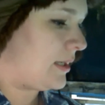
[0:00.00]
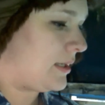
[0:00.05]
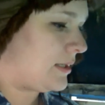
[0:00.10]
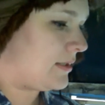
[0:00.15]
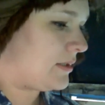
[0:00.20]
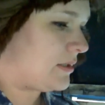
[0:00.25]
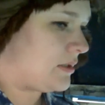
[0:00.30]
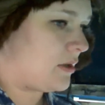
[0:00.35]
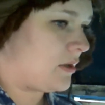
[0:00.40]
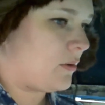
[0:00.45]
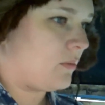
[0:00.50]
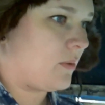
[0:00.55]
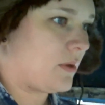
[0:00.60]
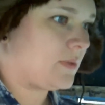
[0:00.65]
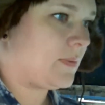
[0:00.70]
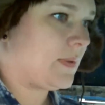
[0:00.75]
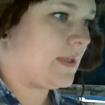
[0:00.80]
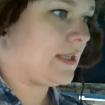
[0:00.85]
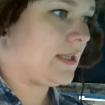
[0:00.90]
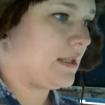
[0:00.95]
is
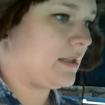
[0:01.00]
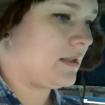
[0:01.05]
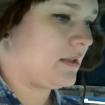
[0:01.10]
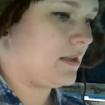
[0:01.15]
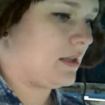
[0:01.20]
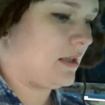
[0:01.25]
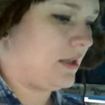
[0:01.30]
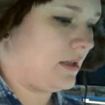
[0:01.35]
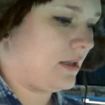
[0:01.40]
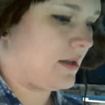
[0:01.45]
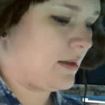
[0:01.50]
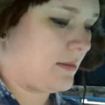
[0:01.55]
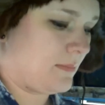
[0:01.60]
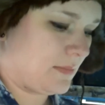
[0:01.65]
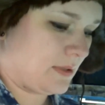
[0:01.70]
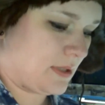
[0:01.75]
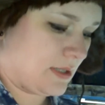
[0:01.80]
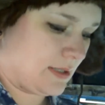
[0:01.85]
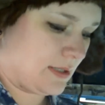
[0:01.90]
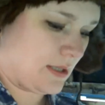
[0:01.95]
once we get
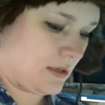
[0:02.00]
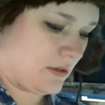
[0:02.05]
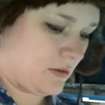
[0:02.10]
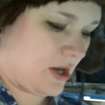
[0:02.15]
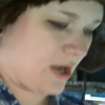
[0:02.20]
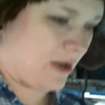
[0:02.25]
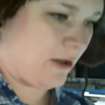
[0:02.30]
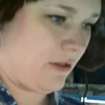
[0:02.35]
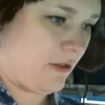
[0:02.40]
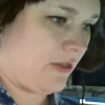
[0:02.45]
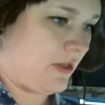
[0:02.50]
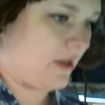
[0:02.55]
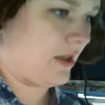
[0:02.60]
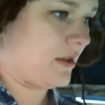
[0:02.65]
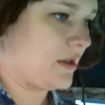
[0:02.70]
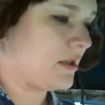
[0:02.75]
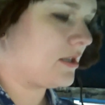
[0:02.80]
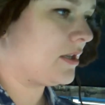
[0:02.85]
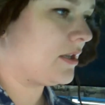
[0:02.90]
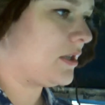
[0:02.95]
the center aisle
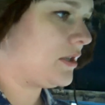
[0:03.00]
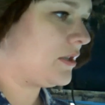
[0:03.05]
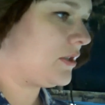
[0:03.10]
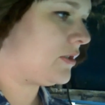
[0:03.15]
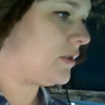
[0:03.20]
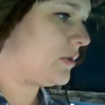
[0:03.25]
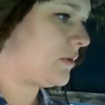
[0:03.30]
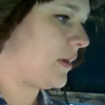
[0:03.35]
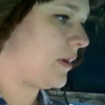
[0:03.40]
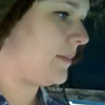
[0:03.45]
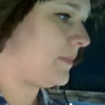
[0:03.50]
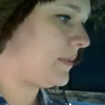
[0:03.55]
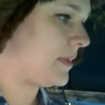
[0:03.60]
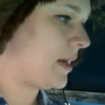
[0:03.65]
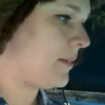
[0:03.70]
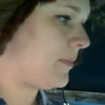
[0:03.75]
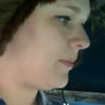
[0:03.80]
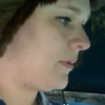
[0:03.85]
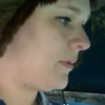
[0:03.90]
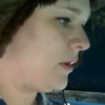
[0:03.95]
thing
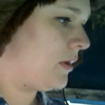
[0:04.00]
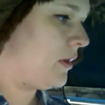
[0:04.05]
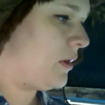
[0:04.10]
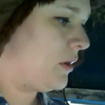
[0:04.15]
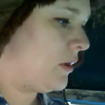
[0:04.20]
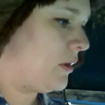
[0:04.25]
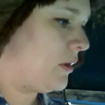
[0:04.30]
scraped up,